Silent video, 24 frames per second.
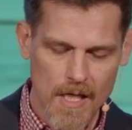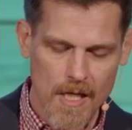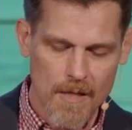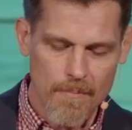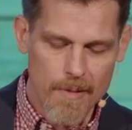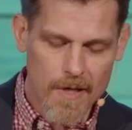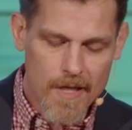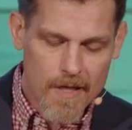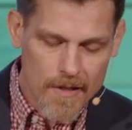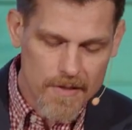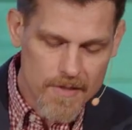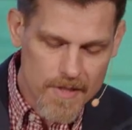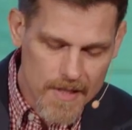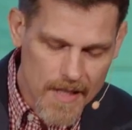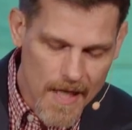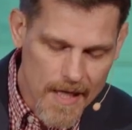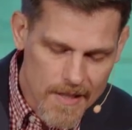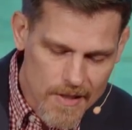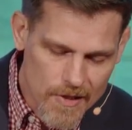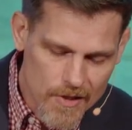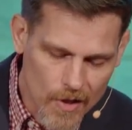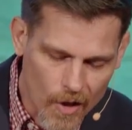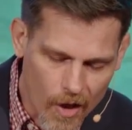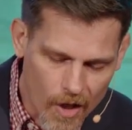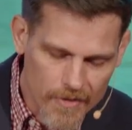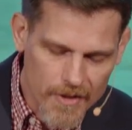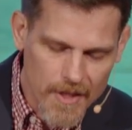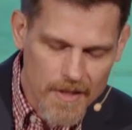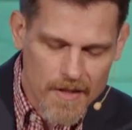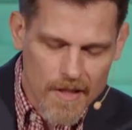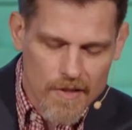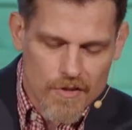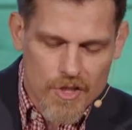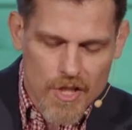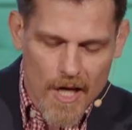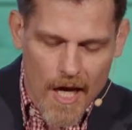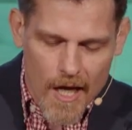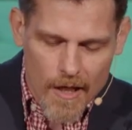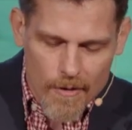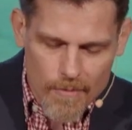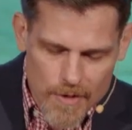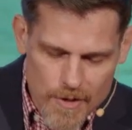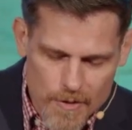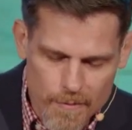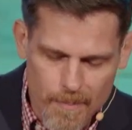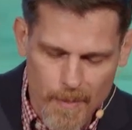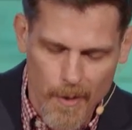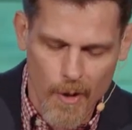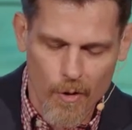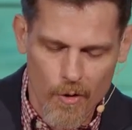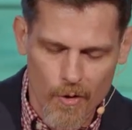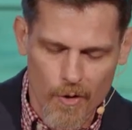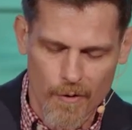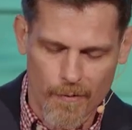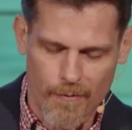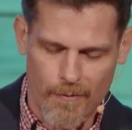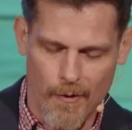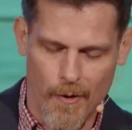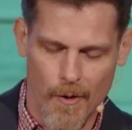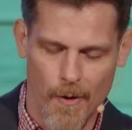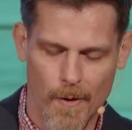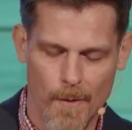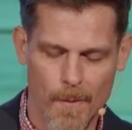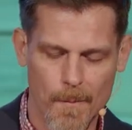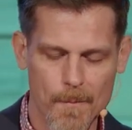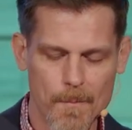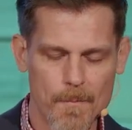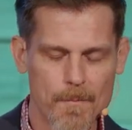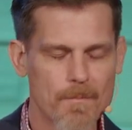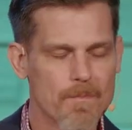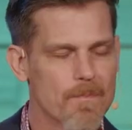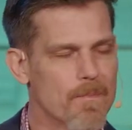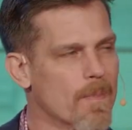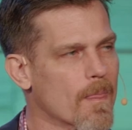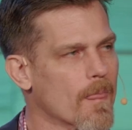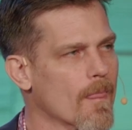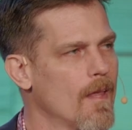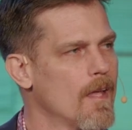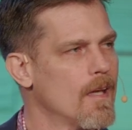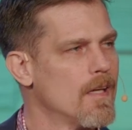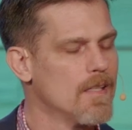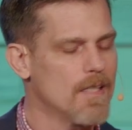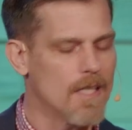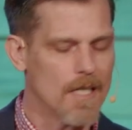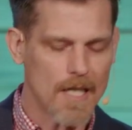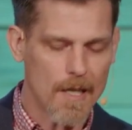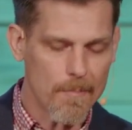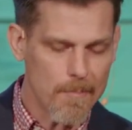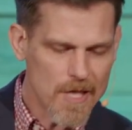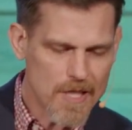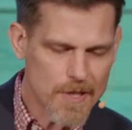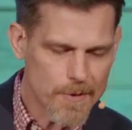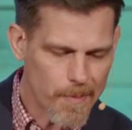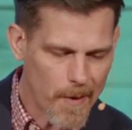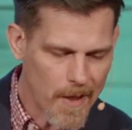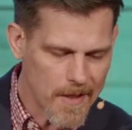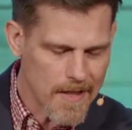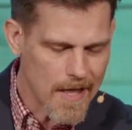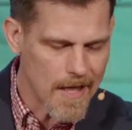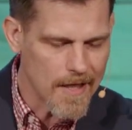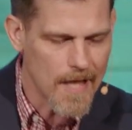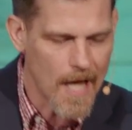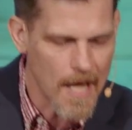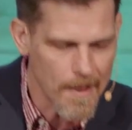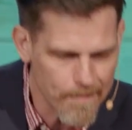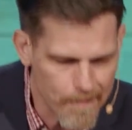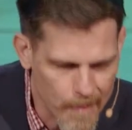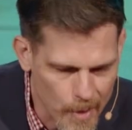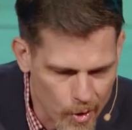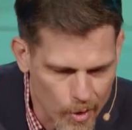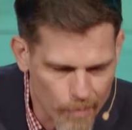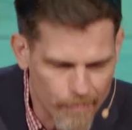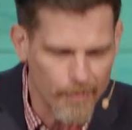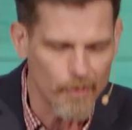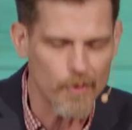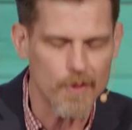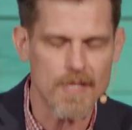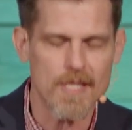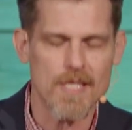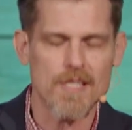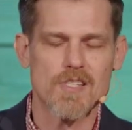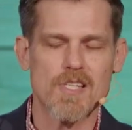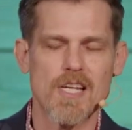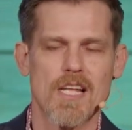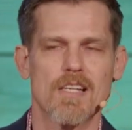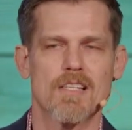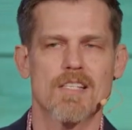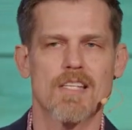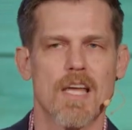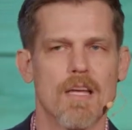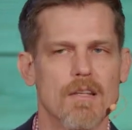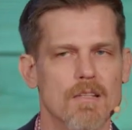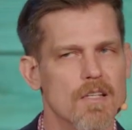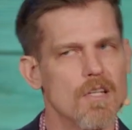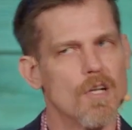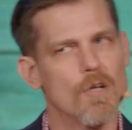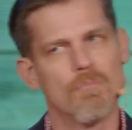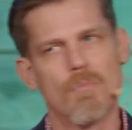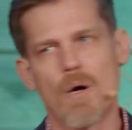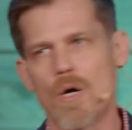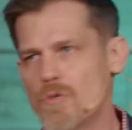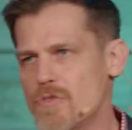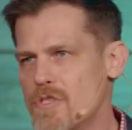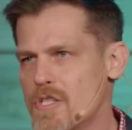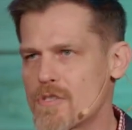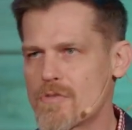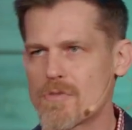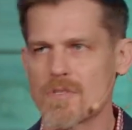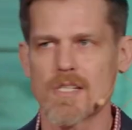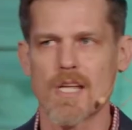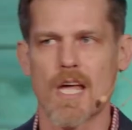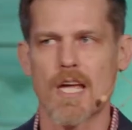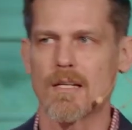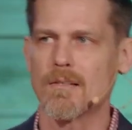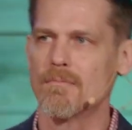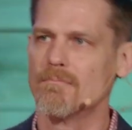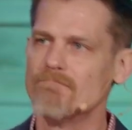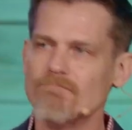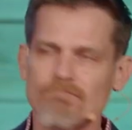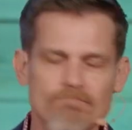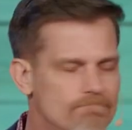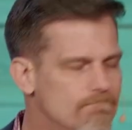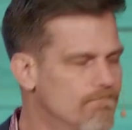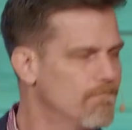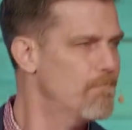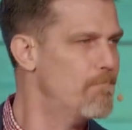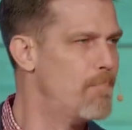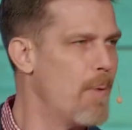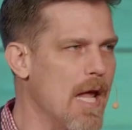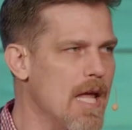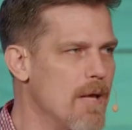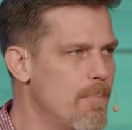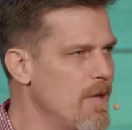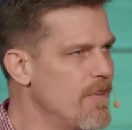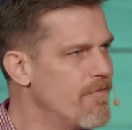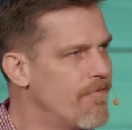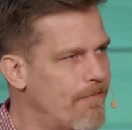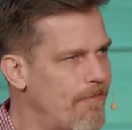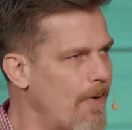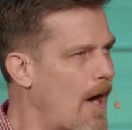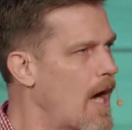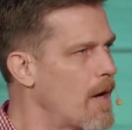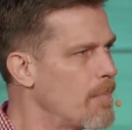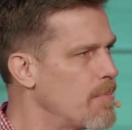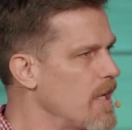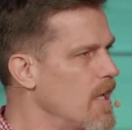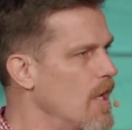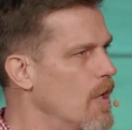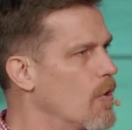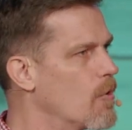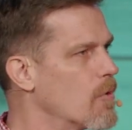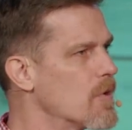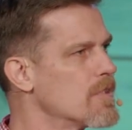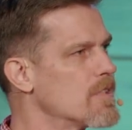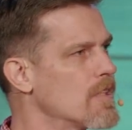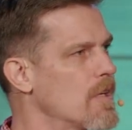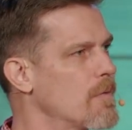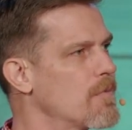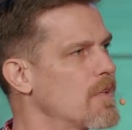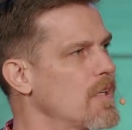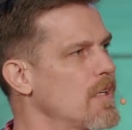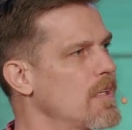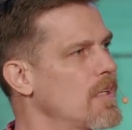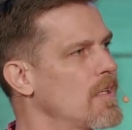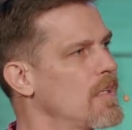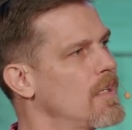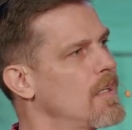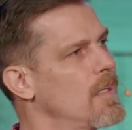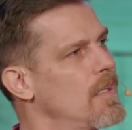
Because they saw that the child was beautiful. Now, let me explain that. Not beautiful in the sense that, you know, Moses was like baby Fabio or something.